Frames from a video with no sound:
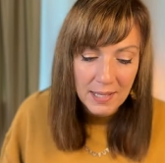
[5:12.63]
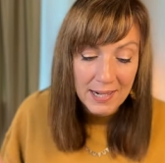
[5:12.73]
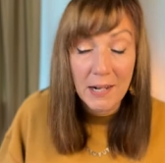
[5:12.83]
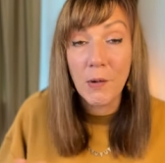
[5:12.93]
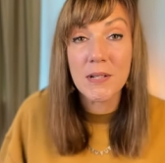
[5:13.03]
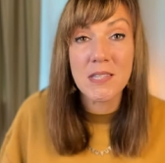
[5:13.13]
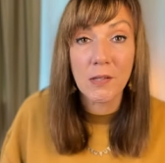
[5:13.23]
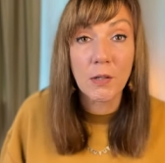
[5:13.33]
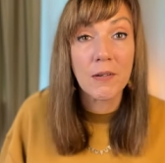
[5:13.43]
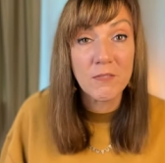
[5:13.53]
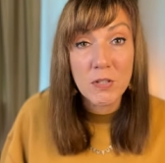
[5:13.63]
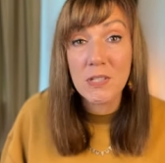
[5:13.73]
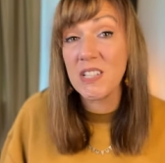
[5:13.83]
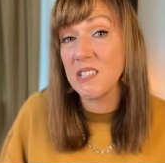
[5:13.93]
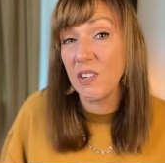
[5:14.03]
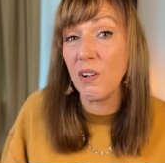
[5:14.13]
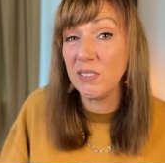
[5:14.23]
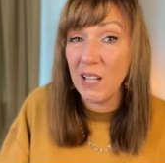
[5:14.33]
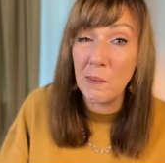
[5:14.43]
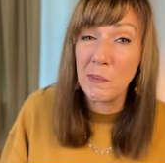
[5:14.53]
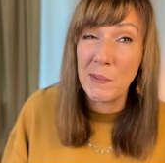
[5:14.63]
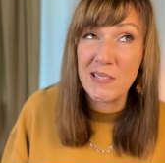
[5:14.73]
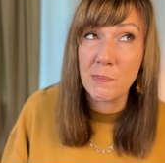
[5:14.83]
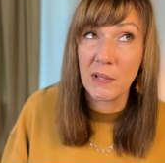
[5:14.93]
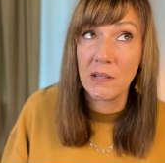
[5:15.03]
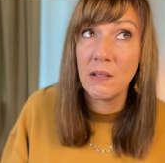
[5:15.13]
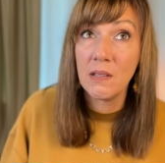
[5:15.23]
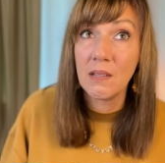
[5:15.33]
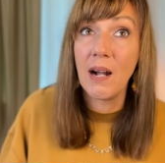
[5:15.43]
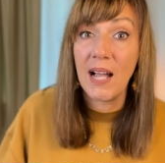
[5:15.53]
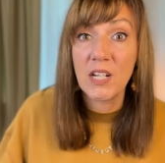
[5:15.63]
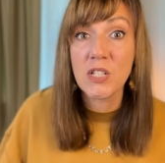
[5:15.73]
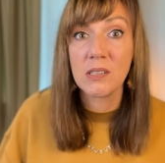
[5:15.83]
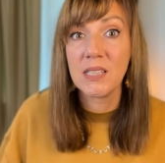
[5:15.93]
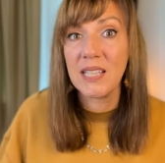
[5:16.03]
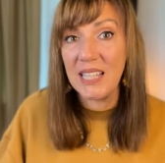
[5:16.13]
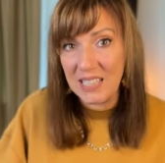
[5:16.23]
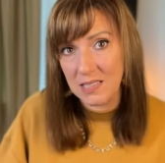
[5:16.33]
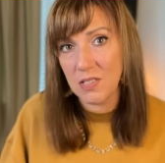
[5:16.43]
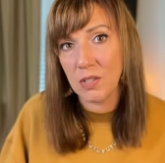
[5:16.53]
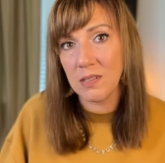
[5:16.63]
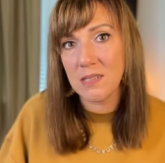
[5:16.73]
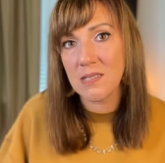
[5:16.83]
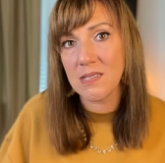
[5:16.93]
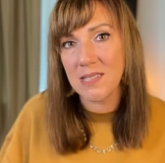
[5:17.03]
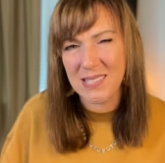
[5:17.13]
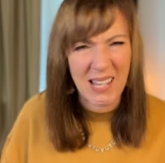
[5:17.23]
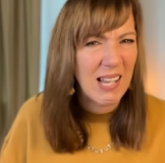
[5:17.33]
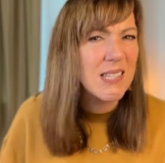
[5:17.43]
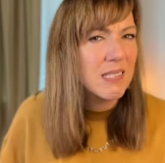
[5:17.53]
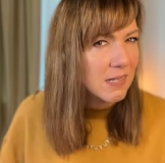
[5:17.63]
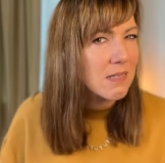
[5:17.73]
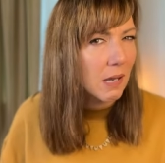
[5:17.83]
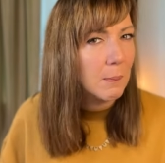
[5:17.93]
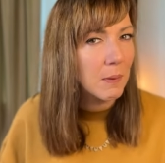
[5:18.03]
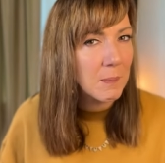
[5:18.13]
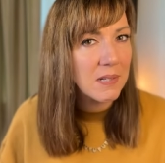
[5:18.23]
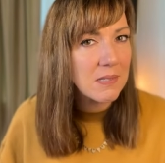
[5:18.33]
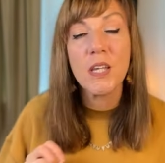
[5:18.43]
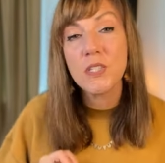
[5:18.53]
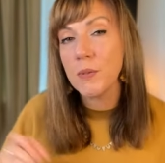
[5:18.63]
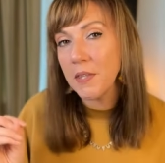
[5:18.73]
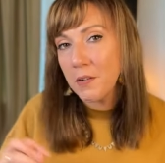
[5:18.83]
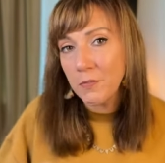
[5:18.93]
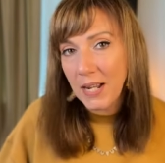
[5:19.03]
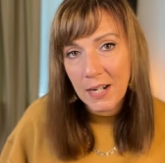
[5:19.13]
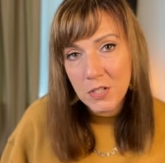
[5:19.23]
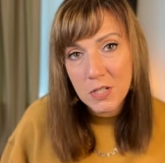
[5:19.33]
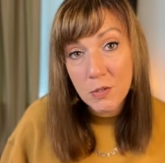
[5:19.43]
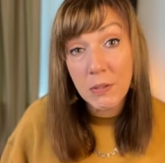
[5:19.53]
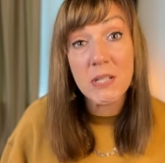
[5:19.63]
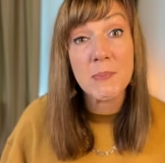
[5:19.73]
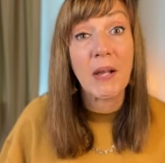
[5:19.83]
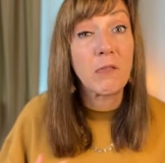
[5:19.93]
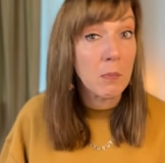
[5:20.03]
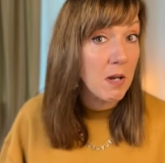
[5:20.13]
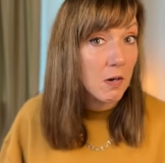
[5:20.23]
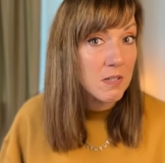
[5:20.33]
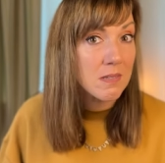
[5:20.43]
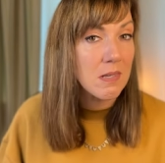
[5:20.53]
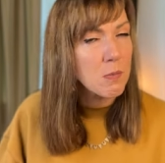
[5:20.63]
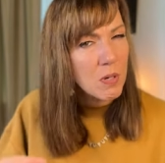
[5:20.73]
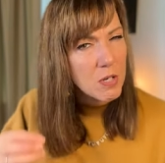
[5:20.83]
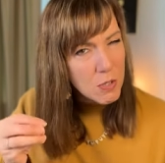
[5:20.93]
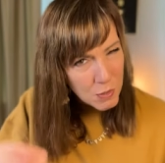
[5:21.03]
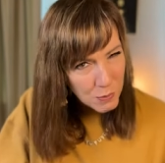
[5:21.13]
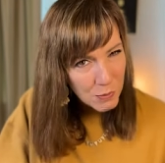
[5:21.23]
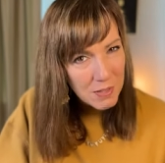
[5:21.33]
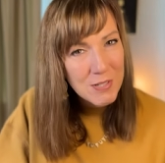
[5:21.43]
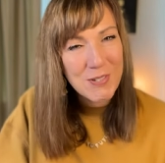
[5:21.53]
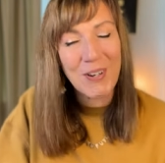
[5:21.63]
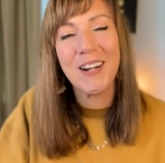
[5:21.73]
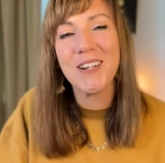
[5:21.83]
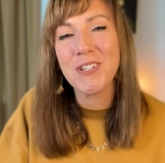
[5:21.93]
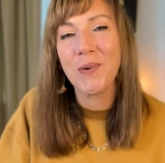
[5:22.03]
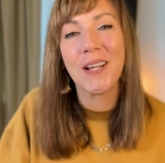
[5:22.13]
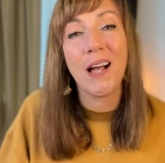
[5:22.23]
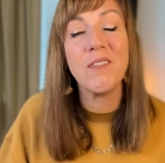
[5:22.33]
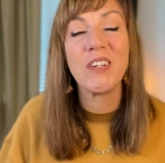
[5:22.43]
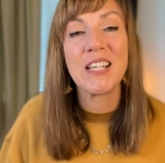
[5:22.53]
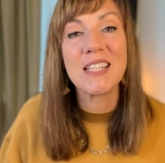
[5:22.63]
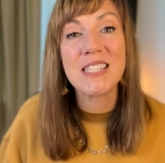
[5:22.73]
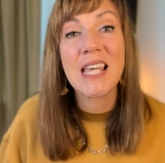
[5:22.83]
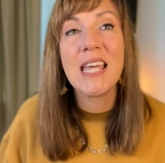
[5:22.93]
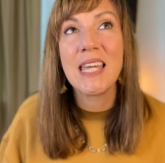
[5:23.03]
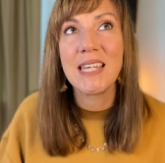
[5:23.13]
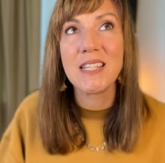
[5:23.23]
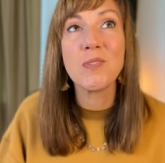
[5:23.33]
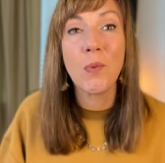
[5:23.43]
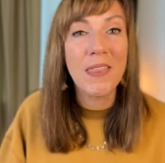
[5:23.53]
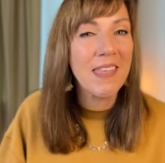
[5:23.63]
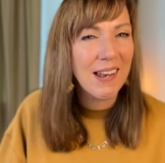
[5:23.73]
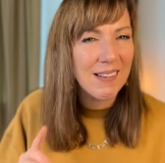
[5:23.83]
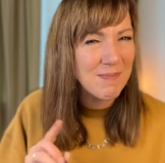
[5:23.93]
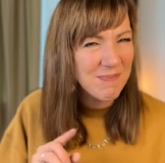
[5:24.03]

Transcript: And I know it's a little confusing because they're called compliments, but they're actually insults disguised as compliments. So another reaction you can expect from a narcissist when you start showing confidence is one that